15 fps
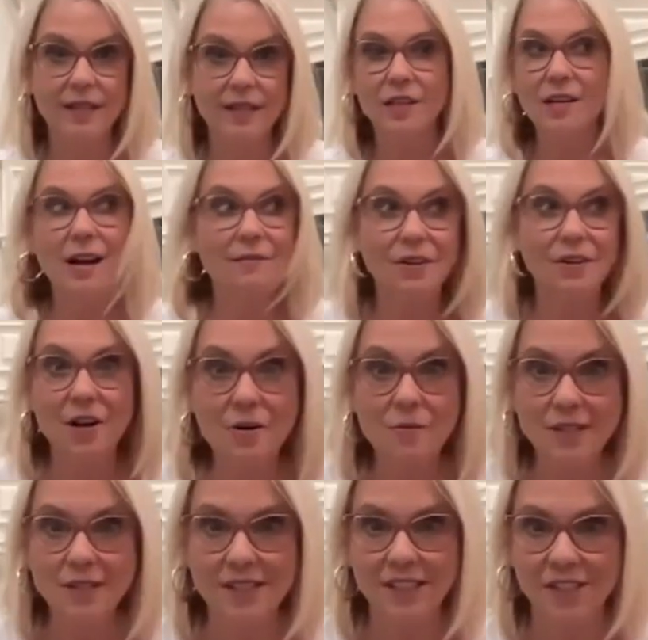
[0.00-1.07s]
You never know
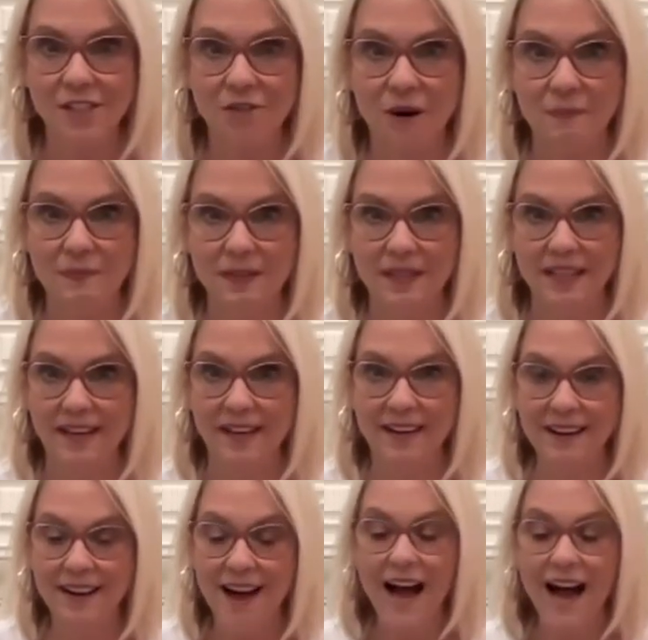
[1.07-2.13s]
what's going to show up in there.
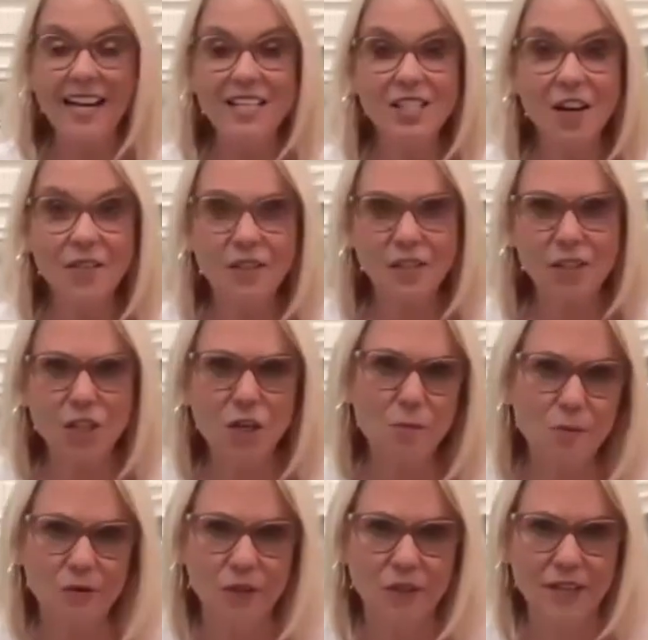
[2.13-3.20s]
I saw the
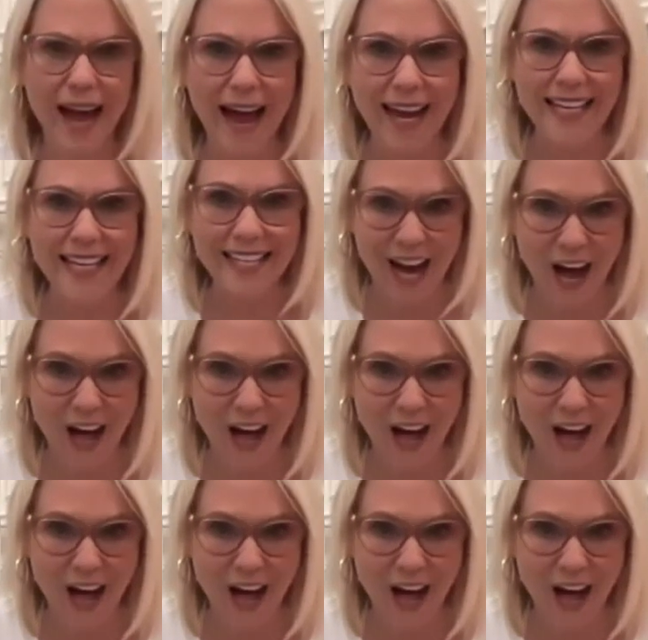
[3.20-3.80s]
scoops for $9.